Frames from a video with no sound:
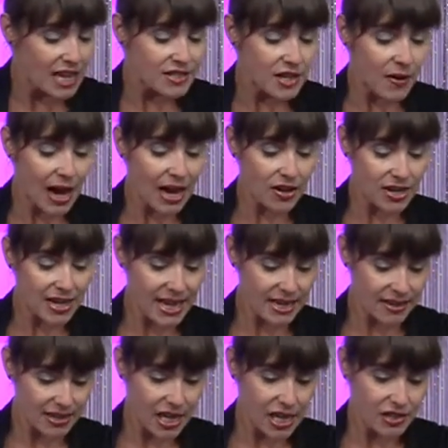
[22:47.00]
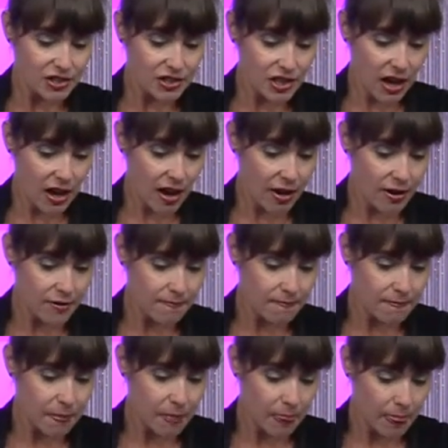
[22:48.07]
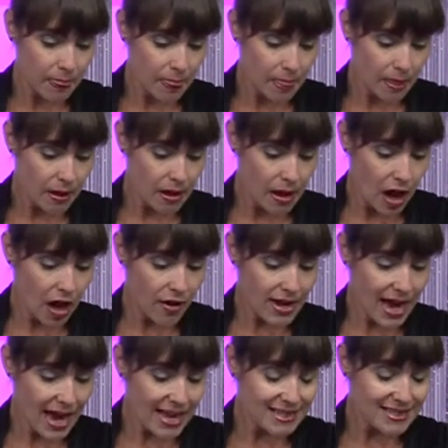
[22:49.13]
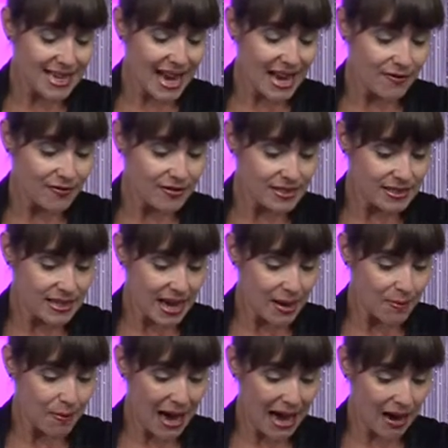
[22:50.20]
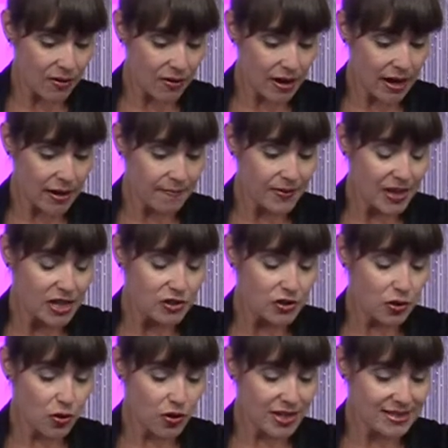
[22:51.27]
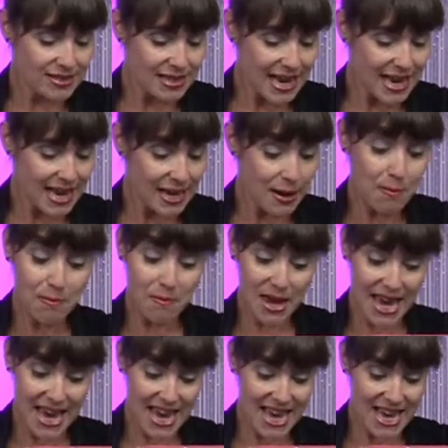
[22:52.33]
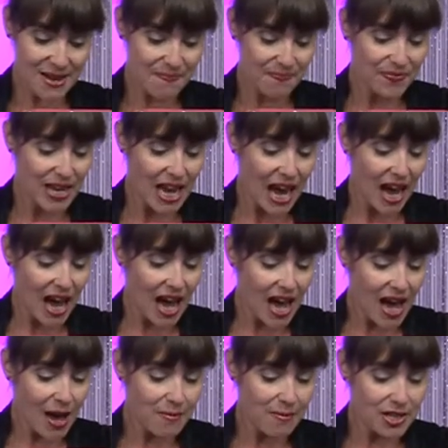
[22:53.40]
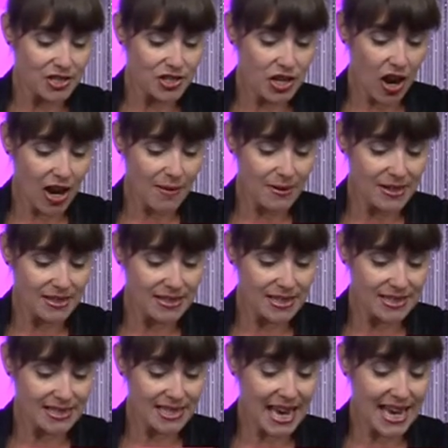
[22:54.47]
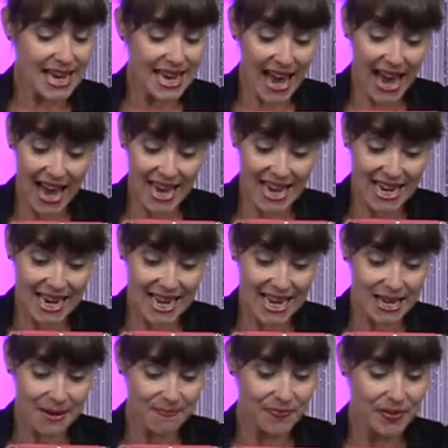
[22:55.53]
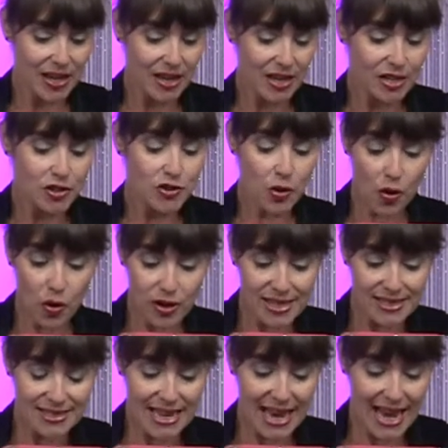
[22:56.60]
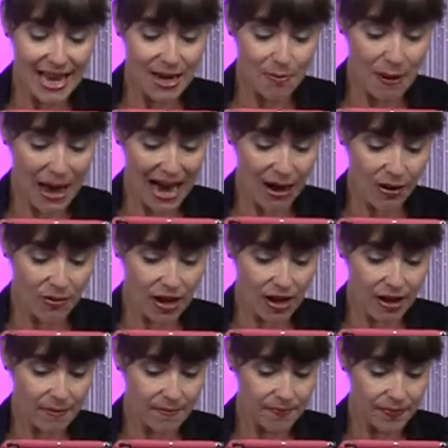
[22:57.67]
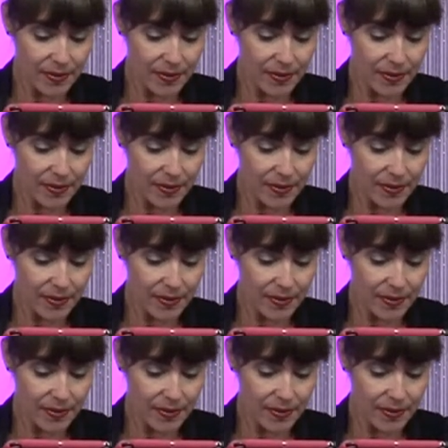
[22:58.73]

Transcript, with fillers: So hang on in. So Okay, Dave is saying Paula. Dawn is saying me. Um, Diamond is saying Haley. Dawn is saying Paula.